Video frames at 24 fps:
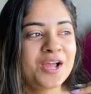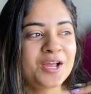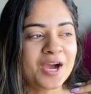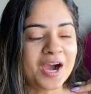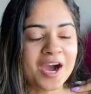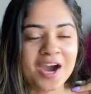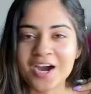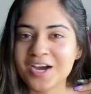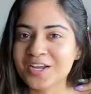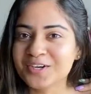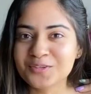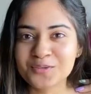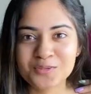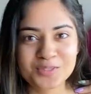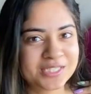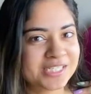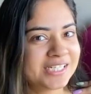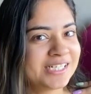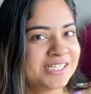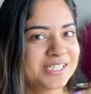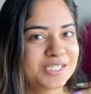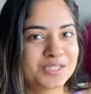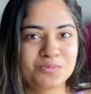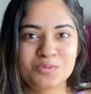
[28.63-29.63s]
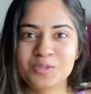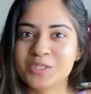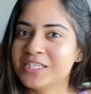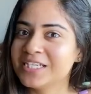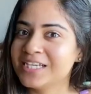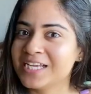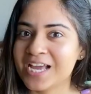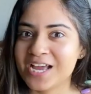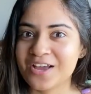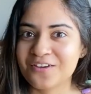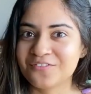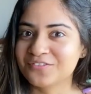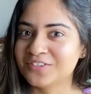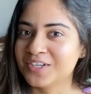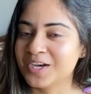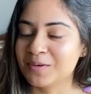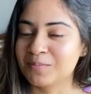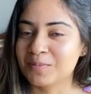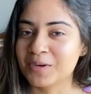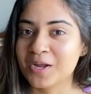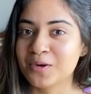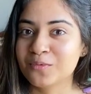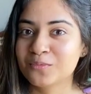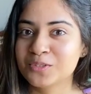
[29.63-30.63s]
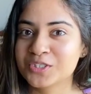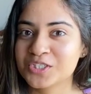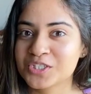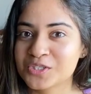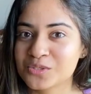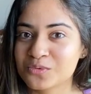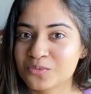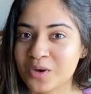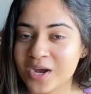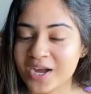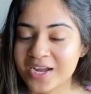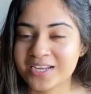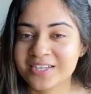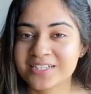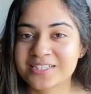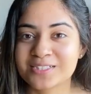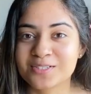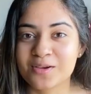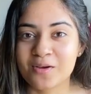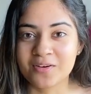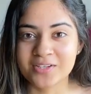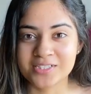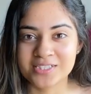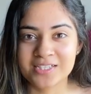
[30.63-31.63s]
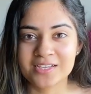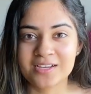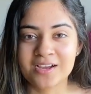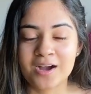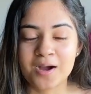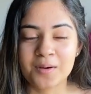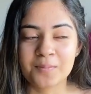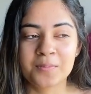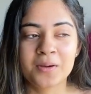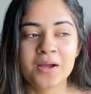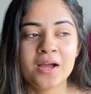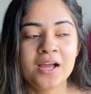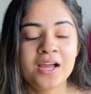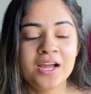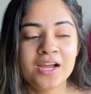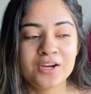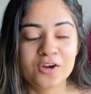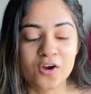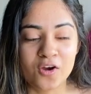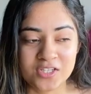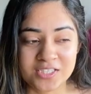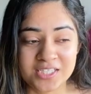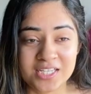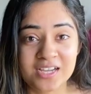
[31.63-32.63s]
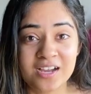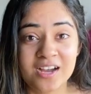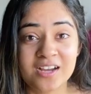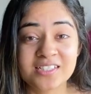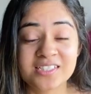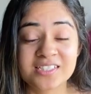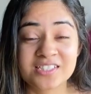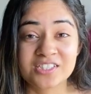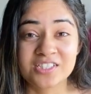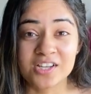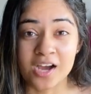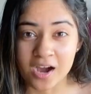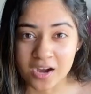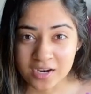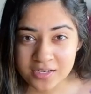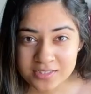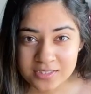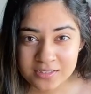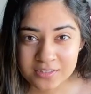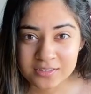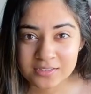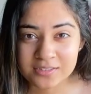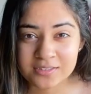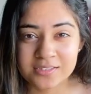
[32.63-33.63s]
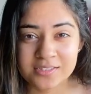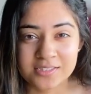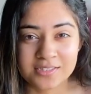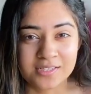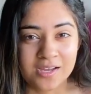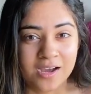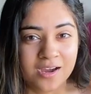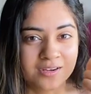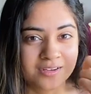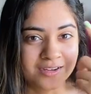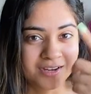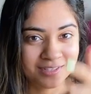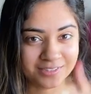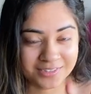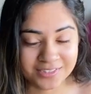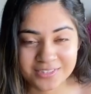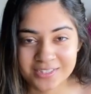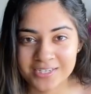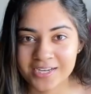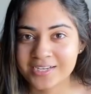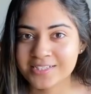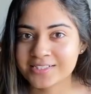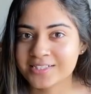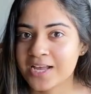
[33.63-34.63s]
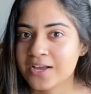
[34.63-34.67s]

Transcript: our routine is pretty effed up, and which is why it's causing us dark circles, dark under eyes.